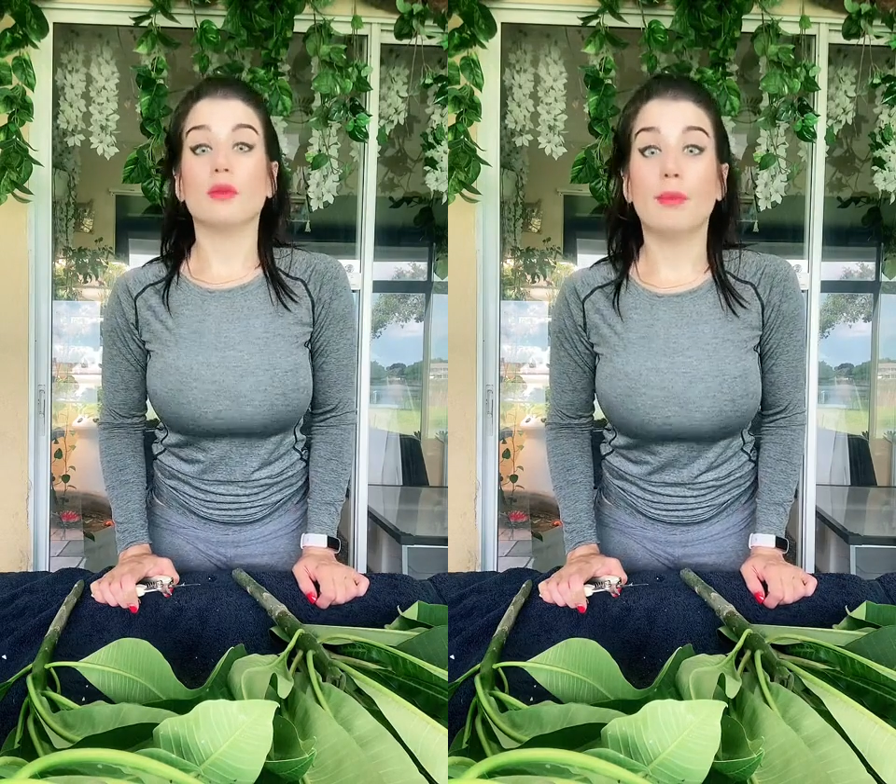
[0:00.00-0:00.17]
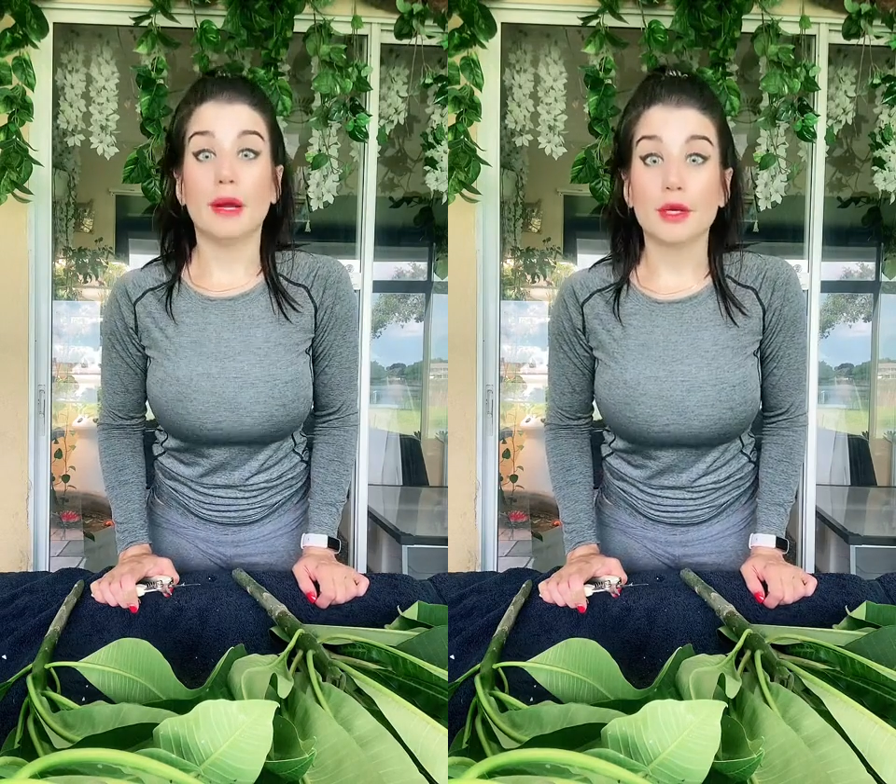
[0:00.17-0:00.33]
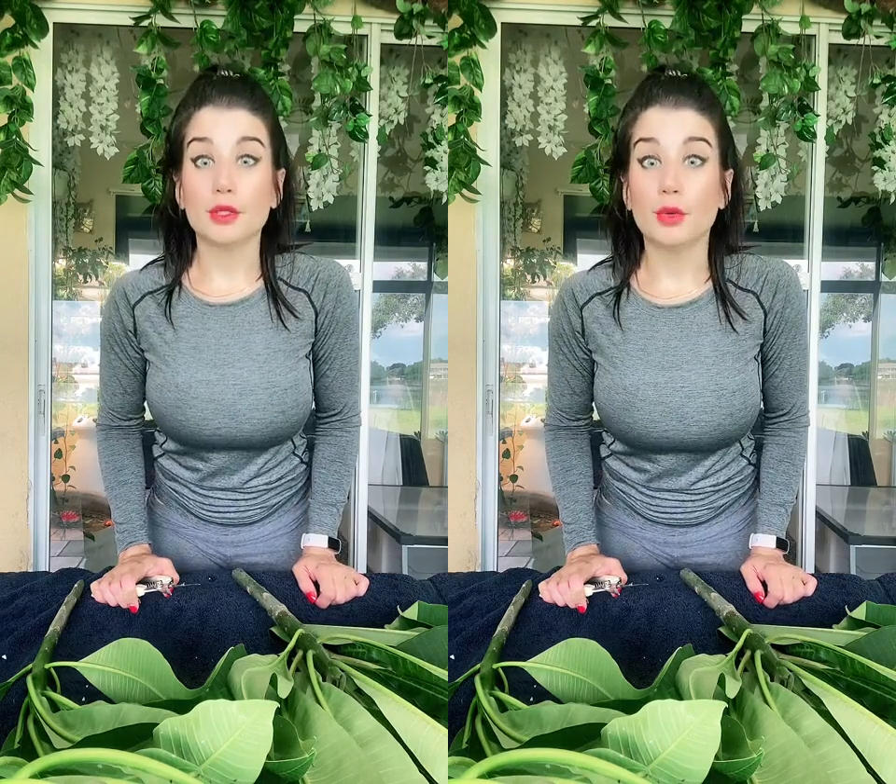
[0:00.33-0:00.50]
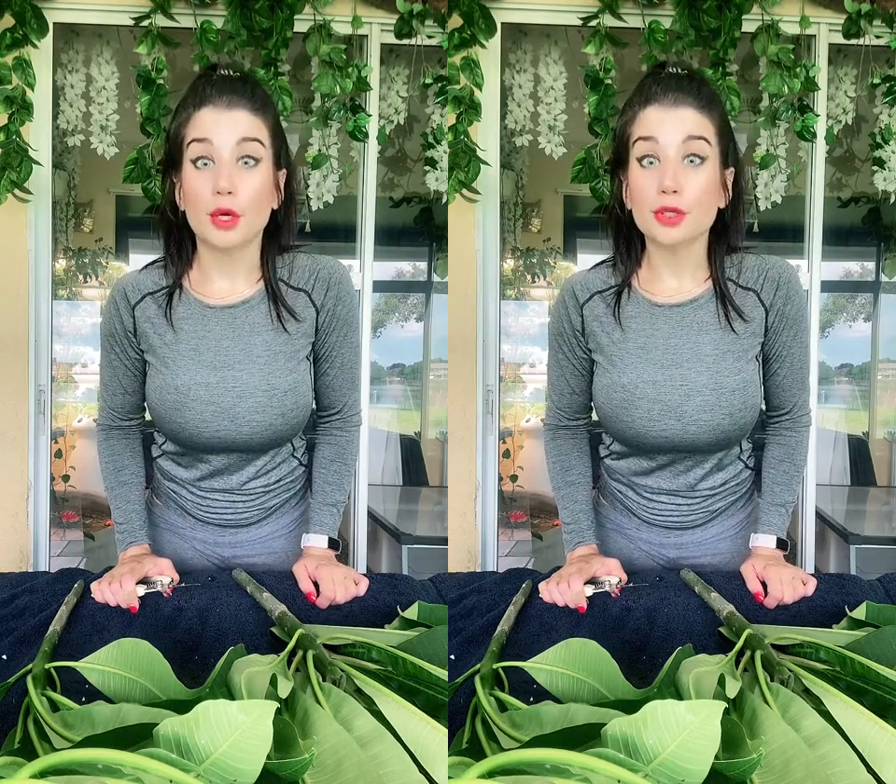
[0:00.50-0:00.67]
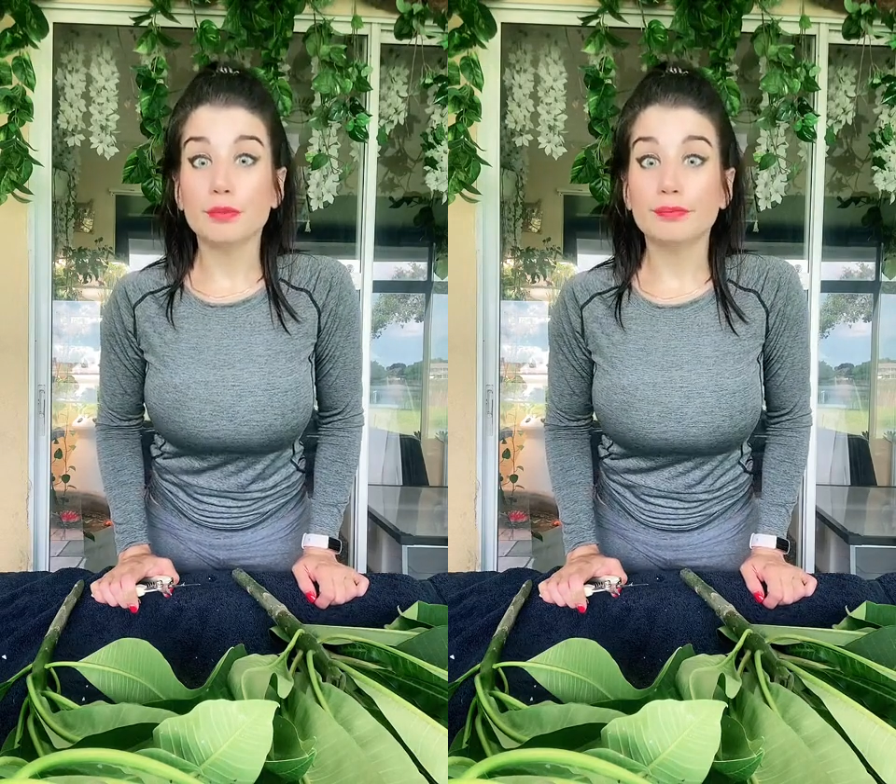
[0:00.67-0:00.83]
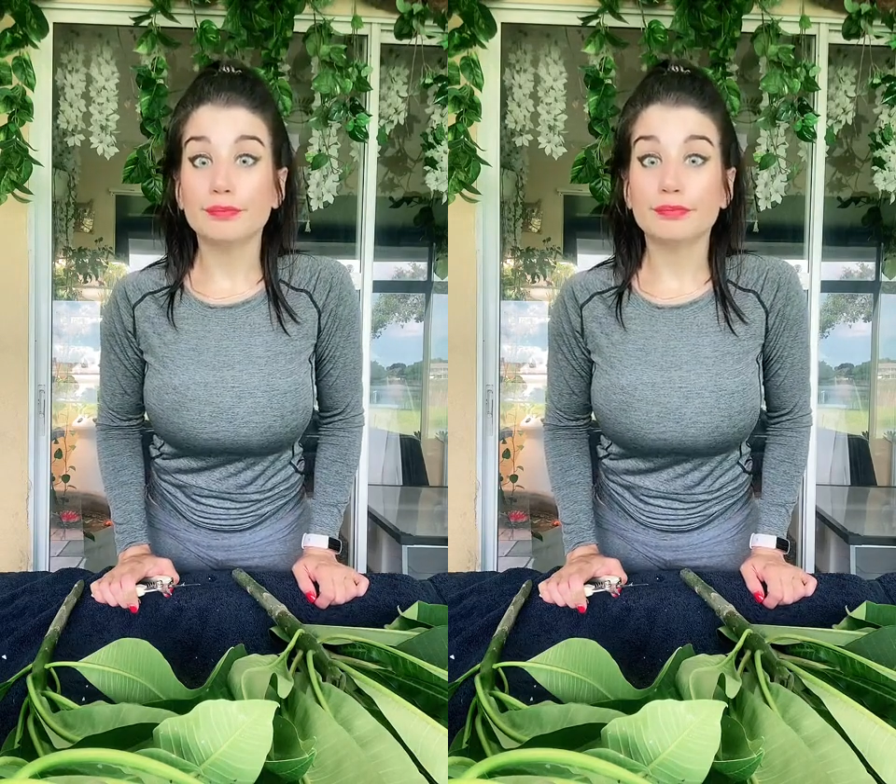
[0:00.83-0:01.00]
butter
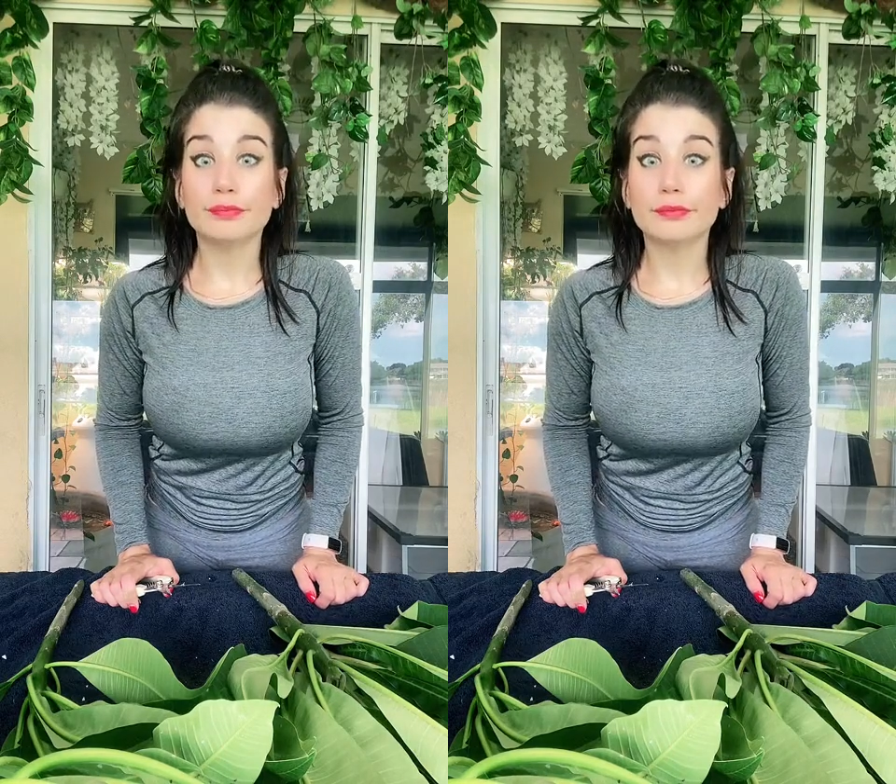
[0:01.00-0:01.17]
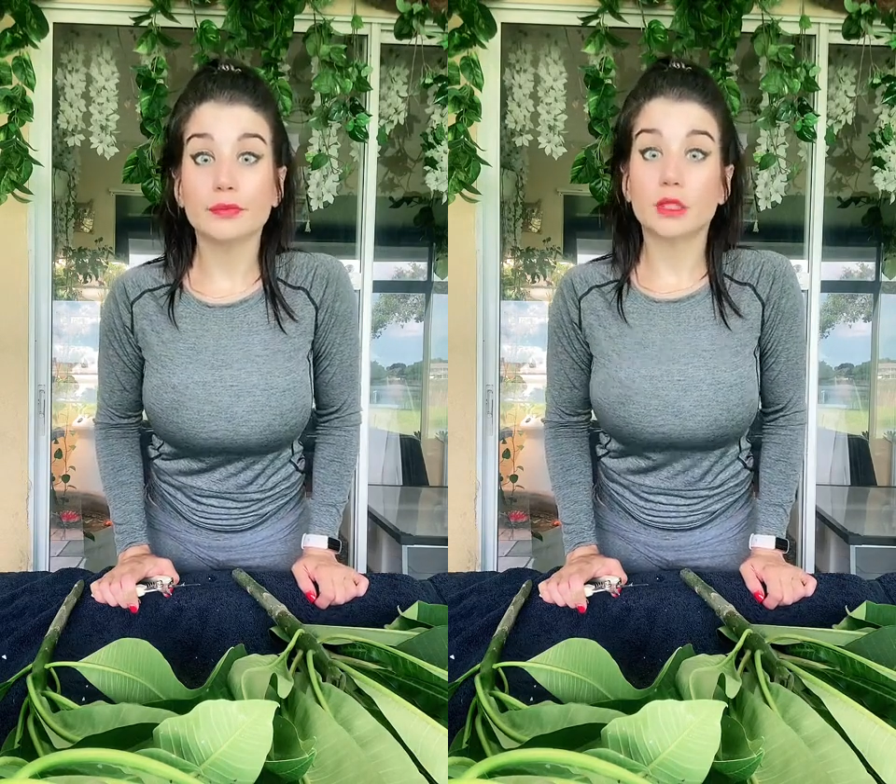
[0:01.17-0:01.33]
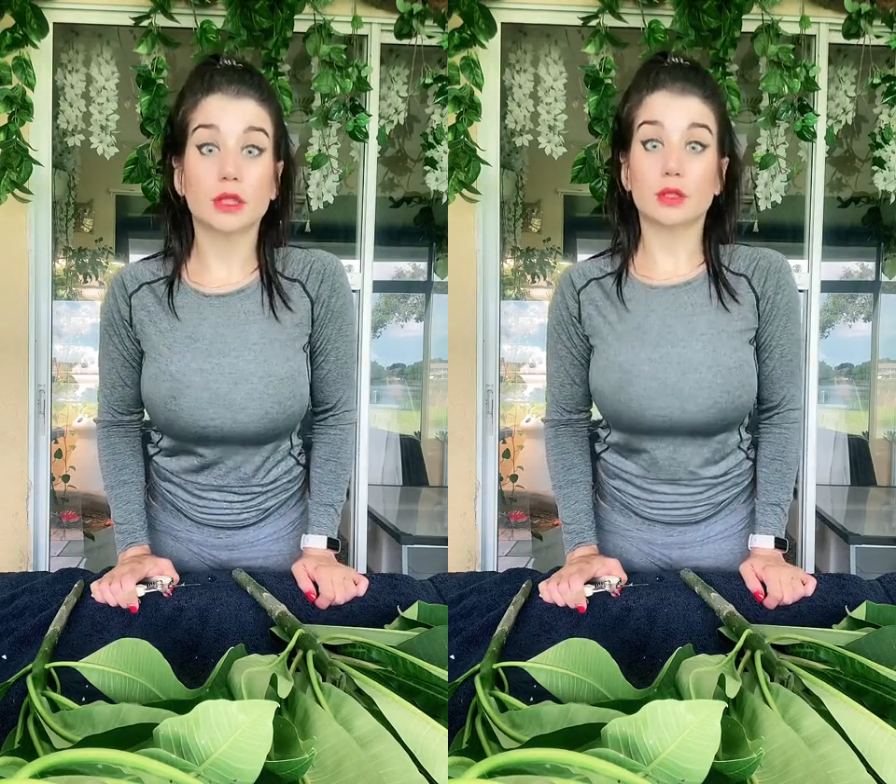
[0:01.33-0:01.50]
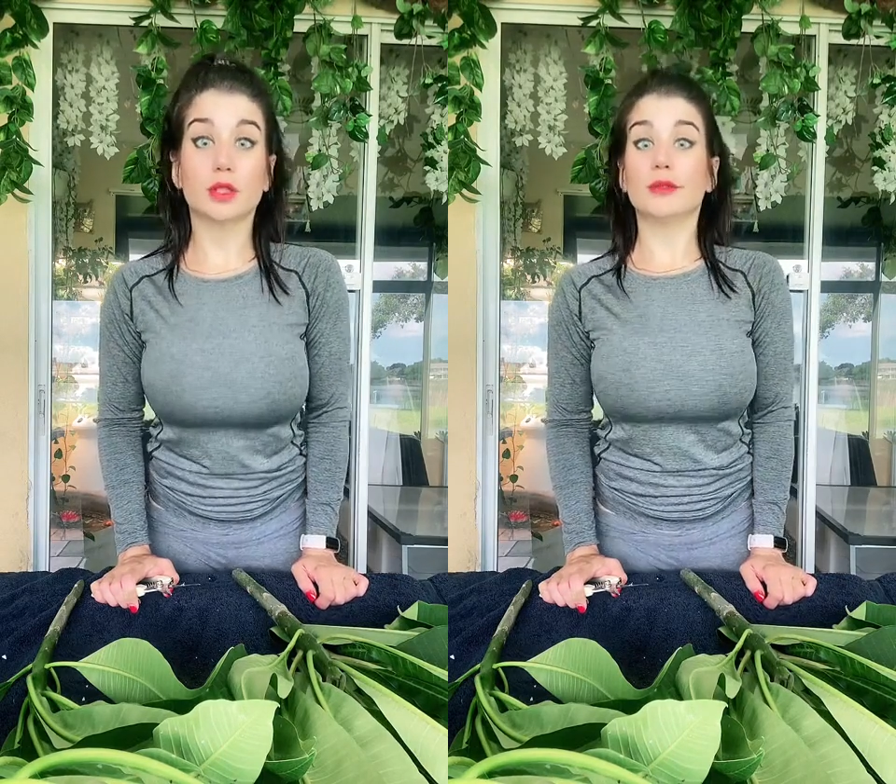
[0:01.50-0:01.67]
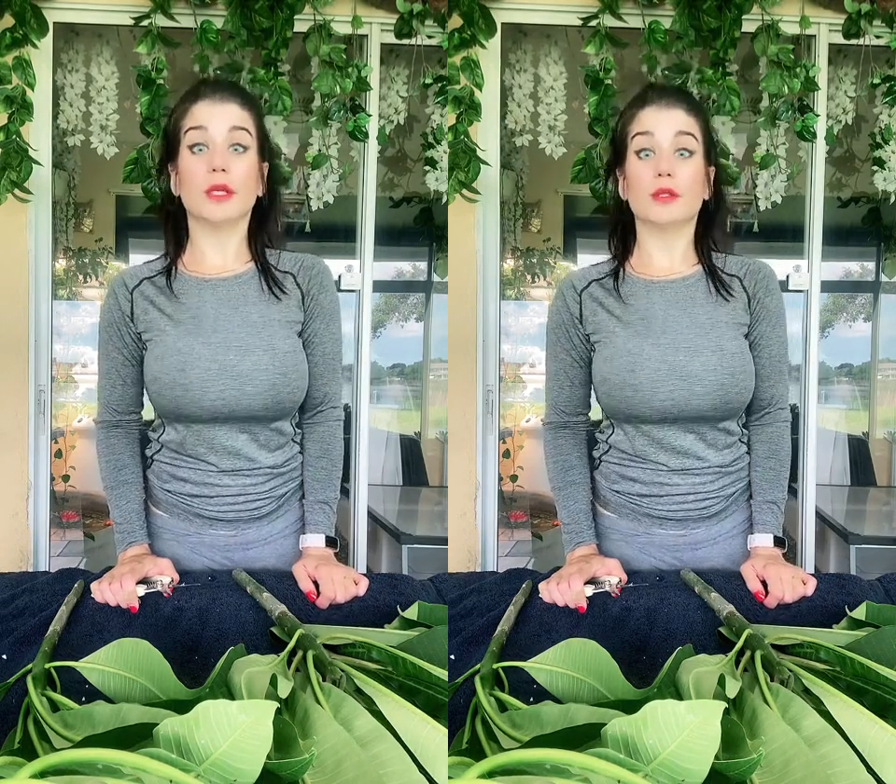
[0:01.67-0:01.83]
squash. Just